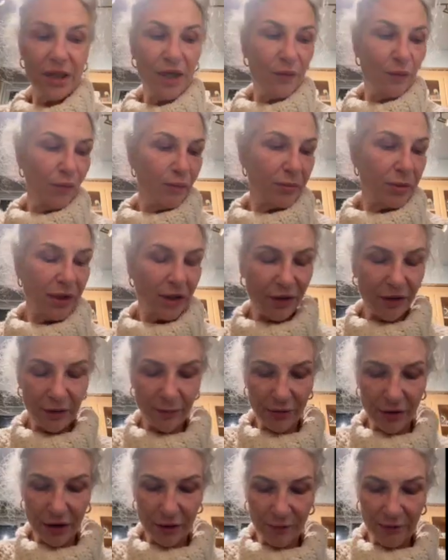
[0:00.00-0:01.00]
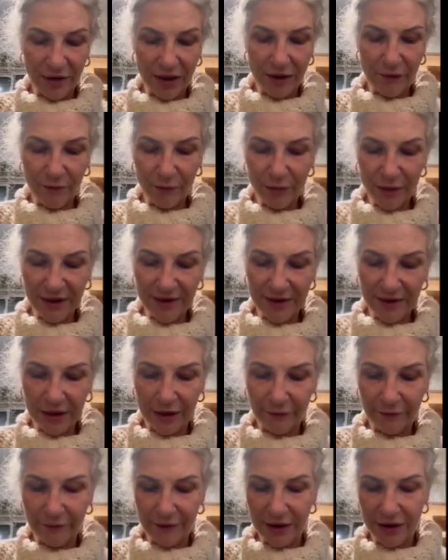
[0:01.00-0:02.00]
And part of the problem, even
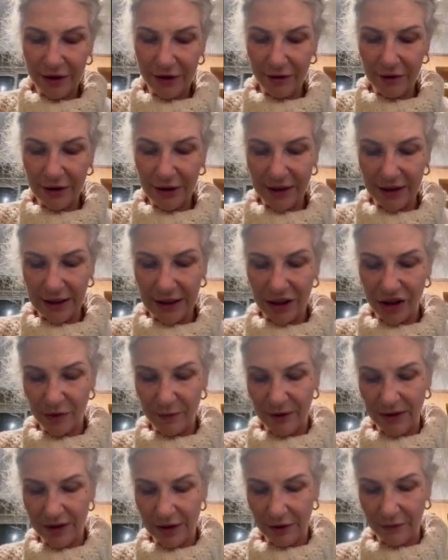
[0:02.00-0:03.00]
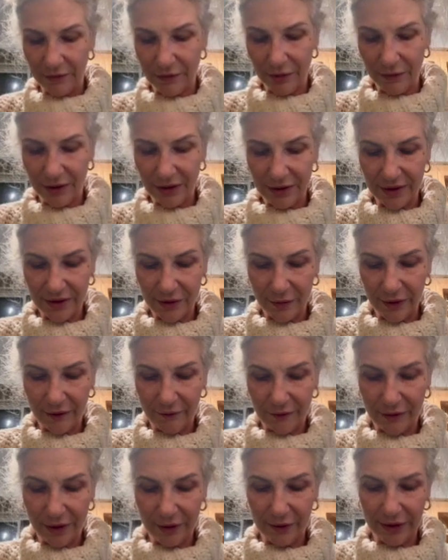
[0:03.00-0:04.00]
myself, I catch myself doing this quite
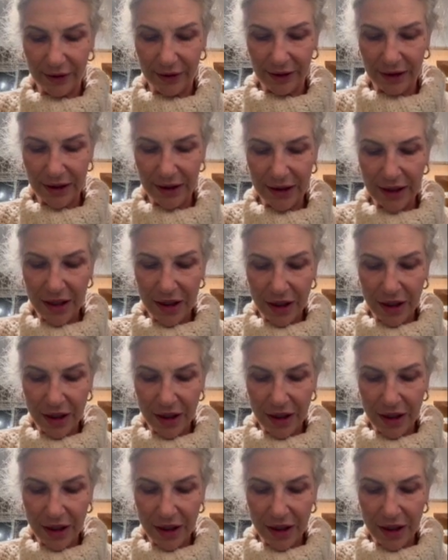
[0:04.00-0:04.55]
frequently,